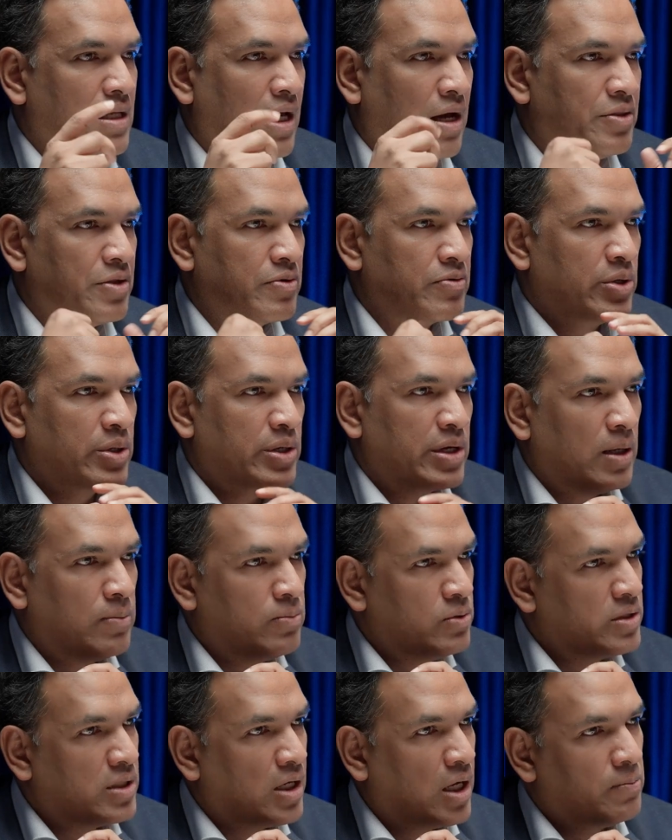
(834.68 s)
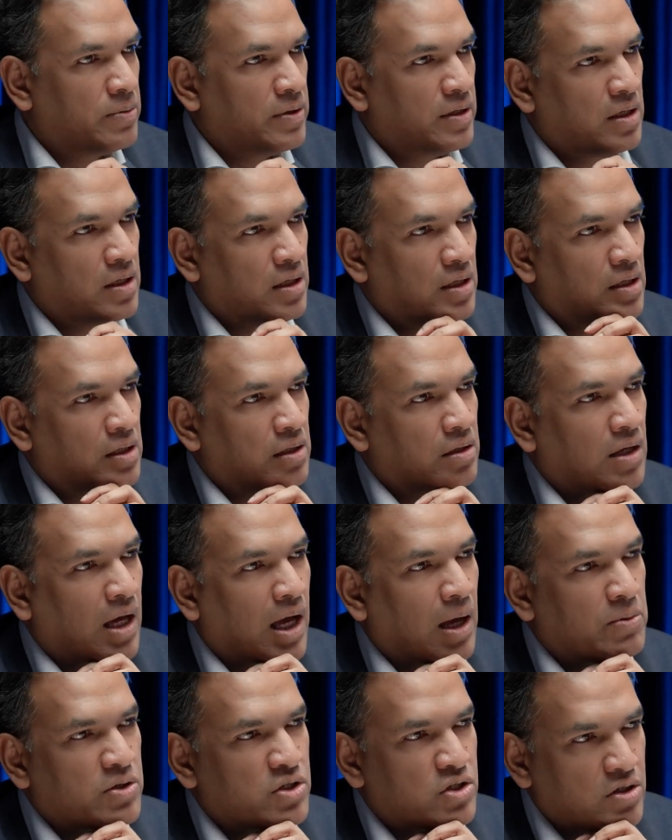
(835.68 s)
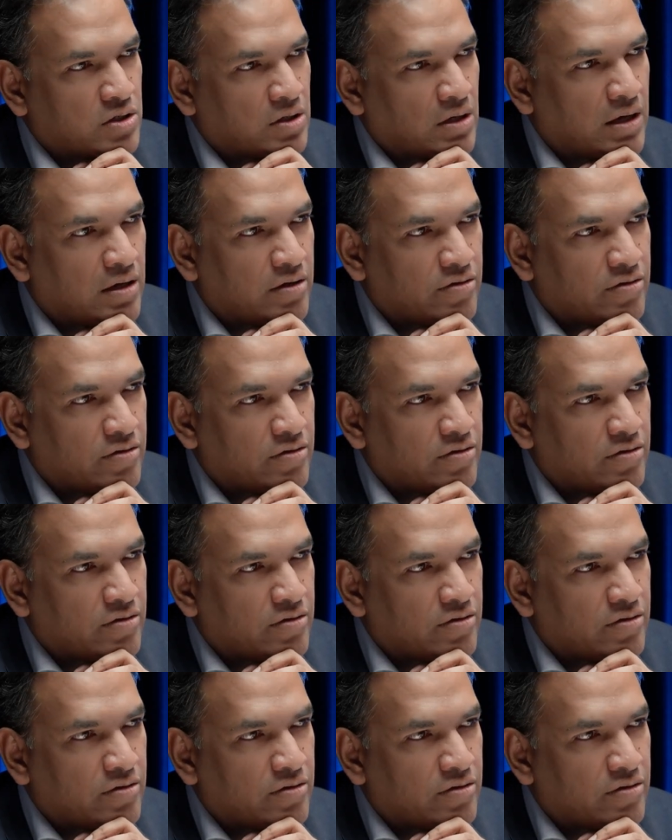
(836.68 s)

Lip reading: down the road in Abu Dhabi, how much do you have?